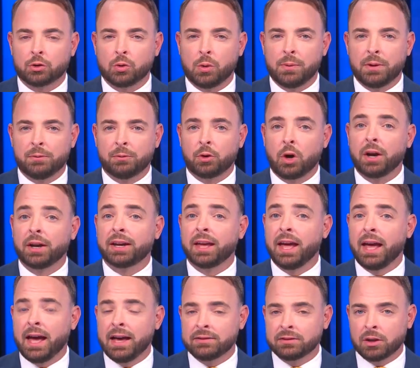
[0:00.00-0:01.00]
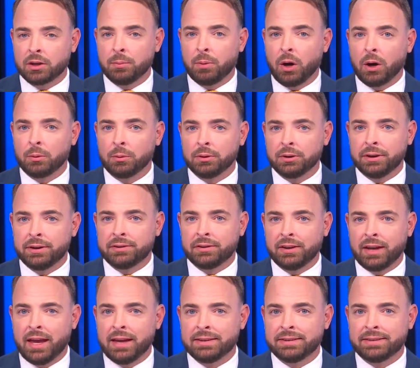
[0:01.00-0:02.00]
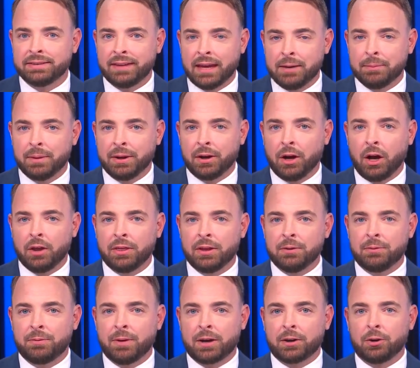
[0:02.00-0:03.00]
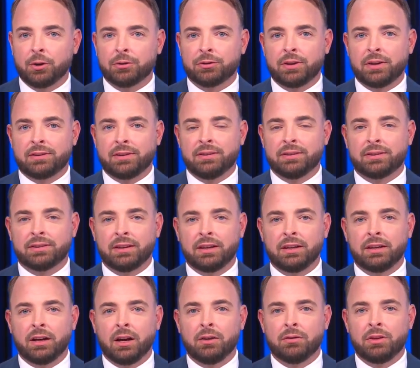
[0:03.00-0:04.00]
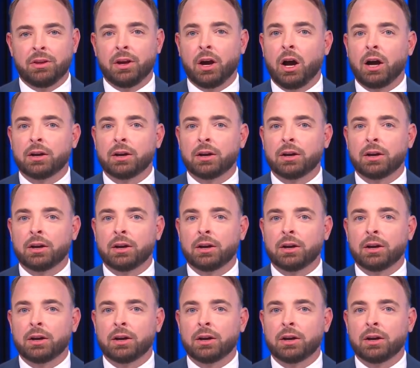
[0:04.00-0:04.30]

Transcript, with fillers: Congresswoman Veronica Escobar releasing a statement on the federal sentencing of the